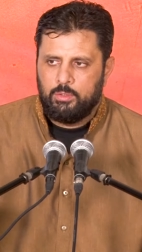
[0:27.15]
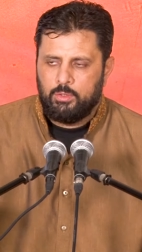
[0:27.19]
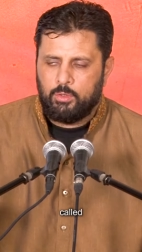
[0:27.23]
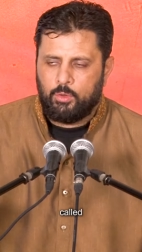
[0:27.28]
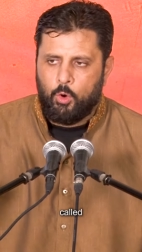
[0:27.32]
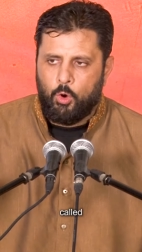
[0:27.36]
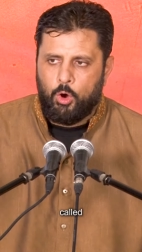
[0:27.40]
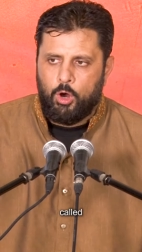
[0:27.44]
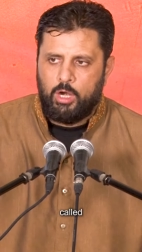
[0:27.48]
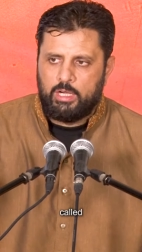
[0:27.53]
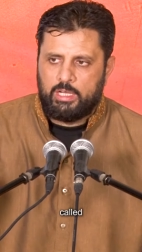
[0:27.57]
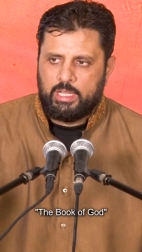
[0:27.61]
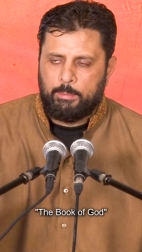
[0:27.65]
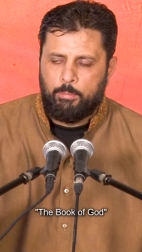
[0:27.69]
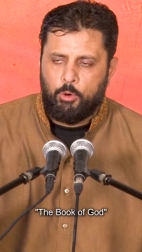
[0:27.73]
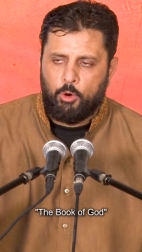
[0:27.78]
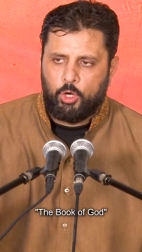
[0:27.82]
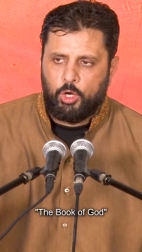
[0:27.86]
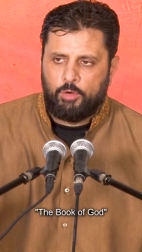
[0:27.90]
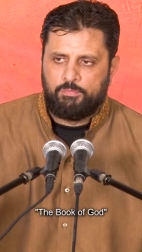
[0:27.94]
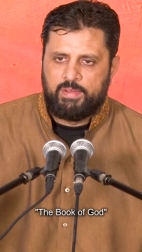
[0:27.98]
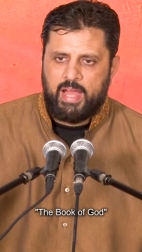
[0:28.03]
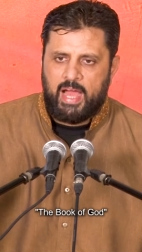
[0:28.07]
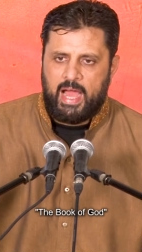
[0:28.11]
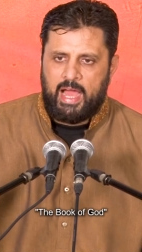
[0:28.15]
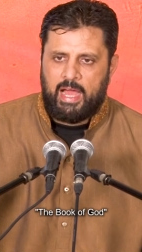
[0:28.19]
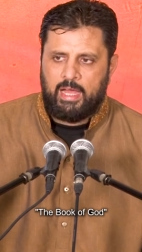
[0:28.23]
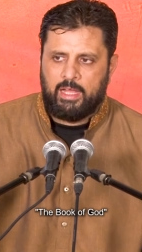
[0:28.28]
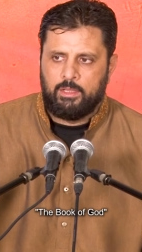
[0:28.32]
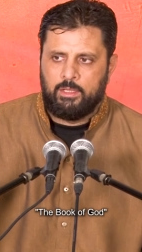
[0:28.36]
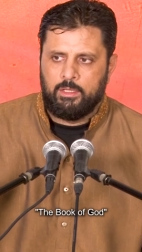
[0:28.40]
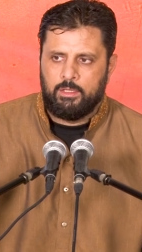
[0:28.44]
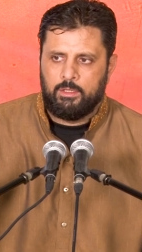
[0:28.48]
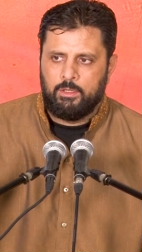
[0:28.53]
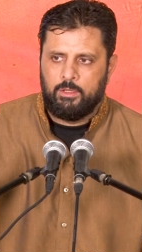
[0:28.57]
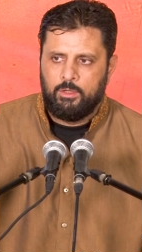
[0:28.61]
called the Book of God
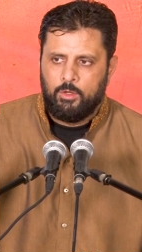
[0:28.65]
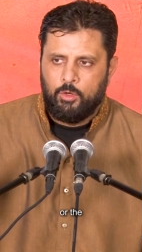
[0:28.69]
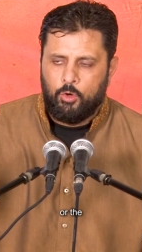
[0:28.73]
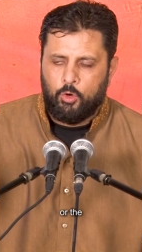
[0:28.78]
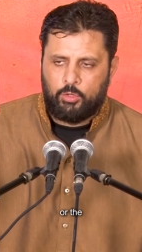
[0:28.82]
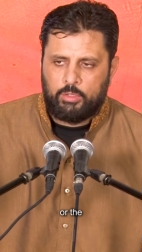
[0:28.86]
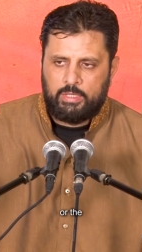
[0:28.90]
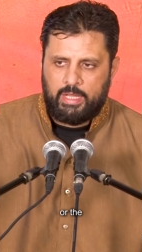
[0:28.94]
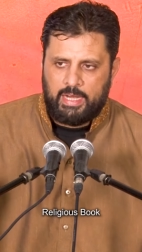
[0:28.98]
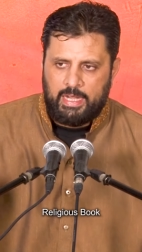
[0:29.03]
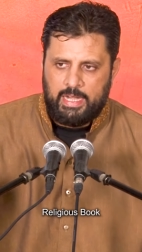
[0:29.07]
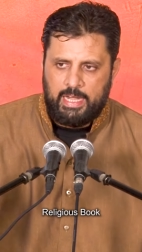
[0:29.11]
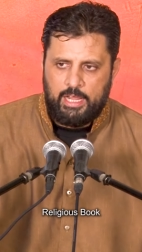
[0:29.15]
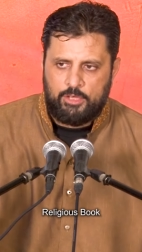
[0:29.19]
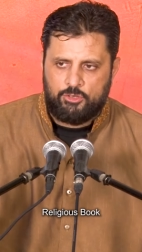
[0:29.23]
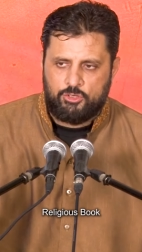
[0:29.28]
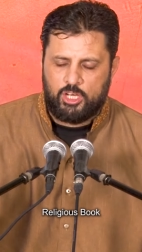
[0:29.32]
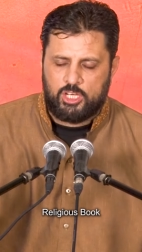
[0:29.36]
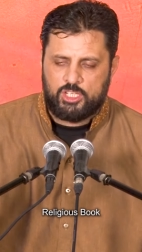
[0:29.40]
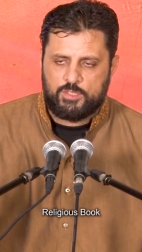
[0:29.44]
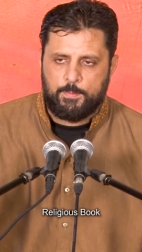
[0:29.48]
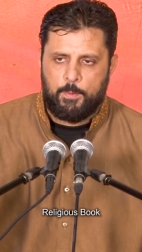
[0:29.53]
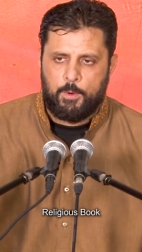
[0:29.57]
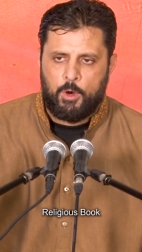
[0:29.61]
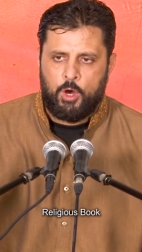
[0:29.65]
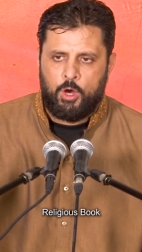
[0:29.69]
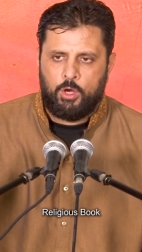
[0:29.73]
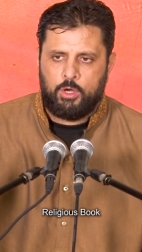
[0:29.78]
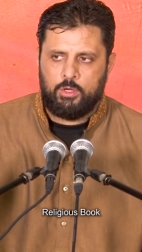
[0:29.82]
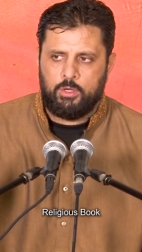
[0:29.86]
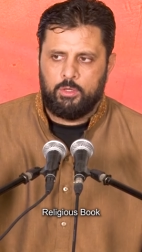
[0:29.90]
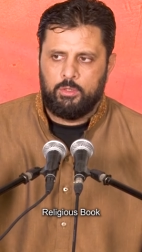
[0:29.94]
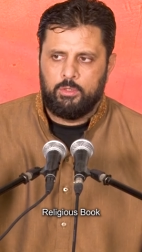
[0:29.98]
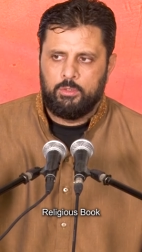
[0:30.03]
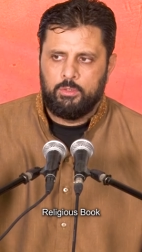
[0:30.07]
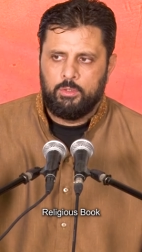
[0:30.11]
or the religious
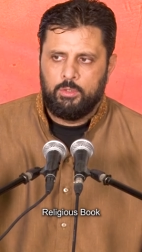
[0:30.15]
book,